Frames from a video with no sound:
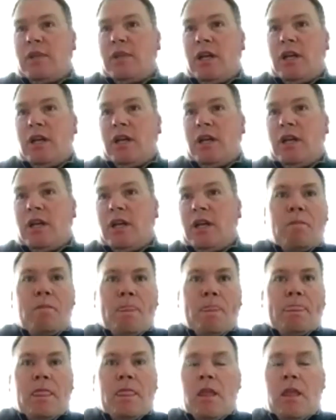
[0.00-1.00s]

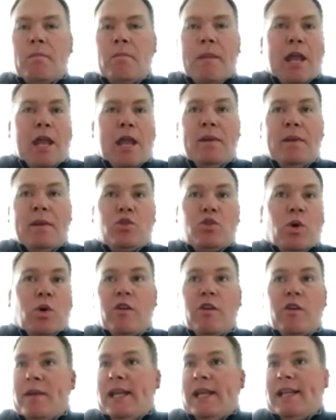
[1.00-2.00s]
made them into
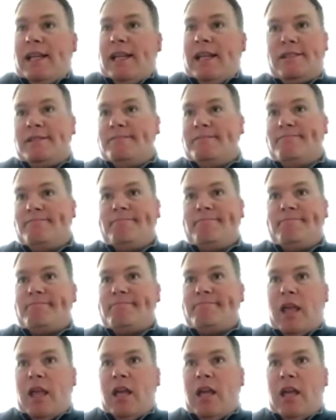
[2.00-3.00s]
12 meetings.
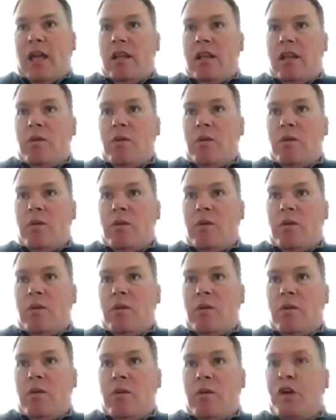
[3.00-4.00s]
And, you know, and
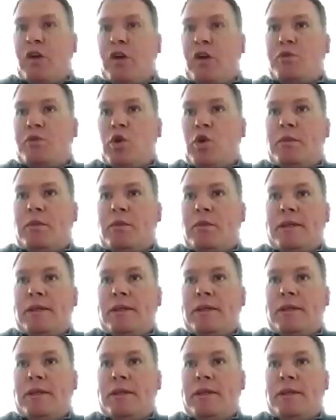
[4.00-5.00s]
added film to them.
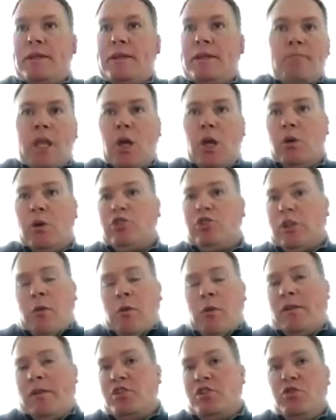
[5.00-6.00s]
And, and some
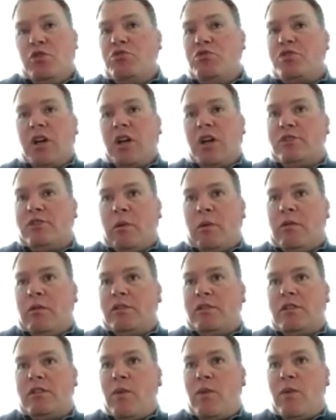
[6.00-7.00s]
of it's new stuff. Some of
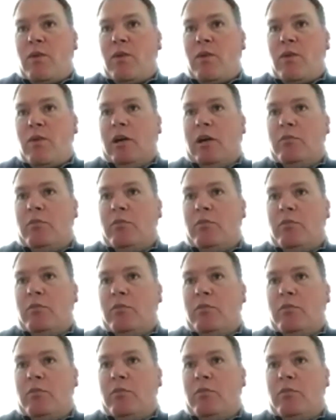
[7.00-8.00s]
it's stuff we haven't done
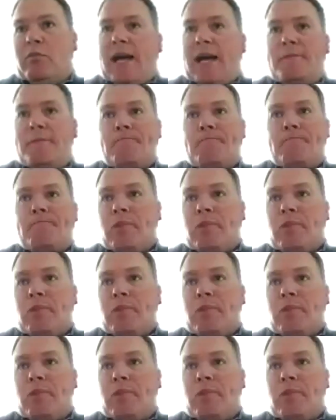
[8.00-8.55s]
before. So we've got